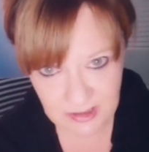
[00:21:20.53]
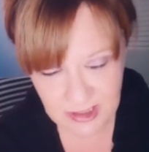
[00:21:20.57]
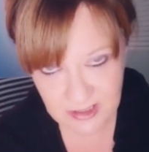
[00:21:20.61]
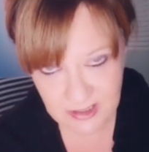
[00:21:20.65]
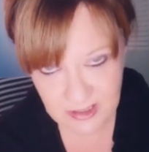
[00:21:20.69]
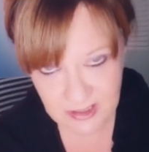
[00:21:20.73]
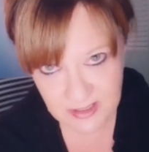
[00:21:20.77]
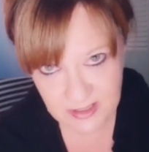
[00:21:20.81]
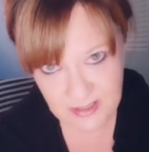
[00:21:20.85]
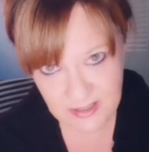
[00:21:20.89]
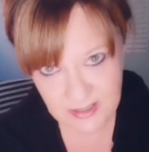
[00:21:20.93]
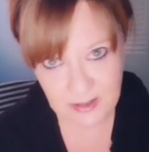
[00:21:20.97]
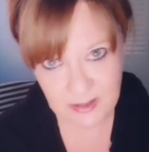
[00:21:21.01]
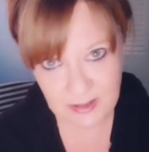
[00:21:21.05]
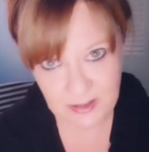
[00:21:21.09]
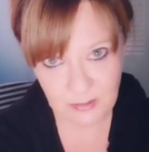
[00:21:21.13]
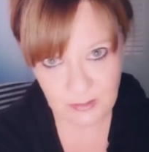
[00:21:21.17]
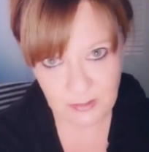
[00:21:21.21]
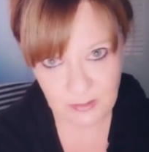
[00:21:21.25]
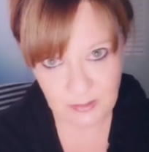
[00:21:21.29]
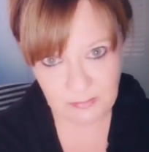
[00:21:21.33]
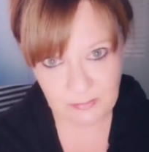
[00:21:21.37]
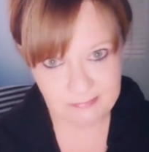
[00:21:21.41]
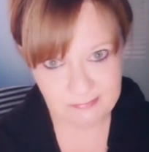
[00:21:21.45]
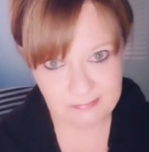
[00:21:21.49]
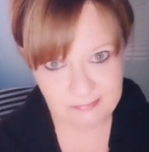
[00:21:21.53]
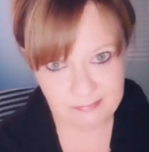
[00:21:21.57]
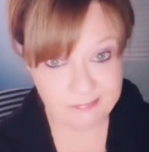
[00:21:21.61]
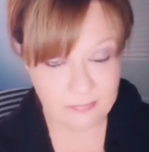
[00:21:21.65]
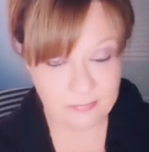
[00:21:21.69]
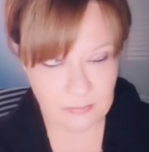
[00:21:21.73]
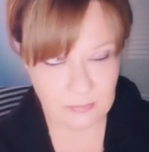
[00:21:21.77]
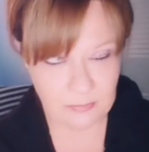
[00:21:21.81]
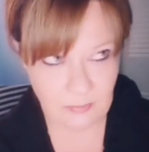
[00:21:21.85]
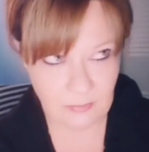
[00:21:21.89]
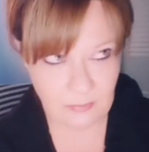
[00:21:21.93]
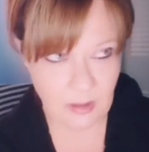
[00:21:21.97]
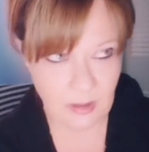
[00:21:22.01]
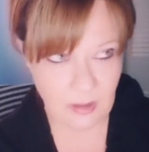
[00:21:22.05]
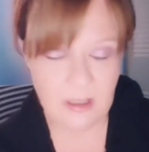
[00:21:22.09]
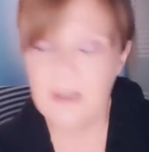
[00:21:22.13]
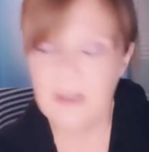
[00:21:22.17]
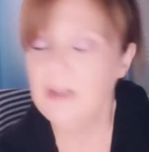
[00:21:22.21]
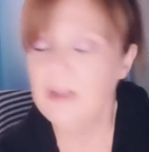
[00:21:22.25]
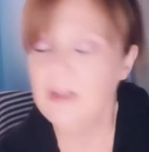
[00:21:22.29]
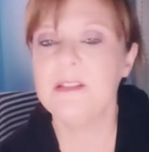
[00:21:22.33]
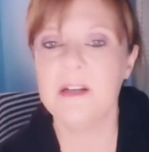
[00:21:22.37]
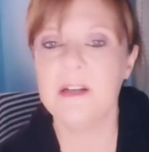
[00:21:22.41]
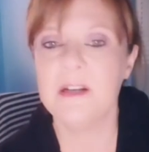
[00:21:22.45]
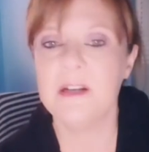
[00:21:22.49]
So
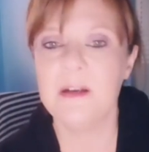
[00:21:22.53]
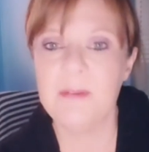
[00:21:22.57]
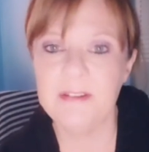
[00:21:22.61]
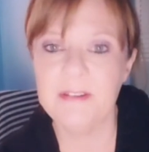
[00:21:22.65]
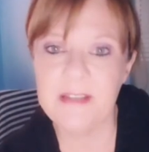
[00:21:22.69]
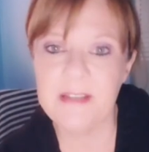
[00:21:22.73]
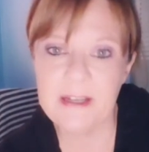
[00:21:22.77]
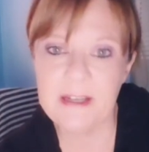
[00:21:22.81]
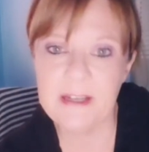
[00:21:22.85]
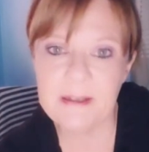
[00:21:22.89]
sorry about that.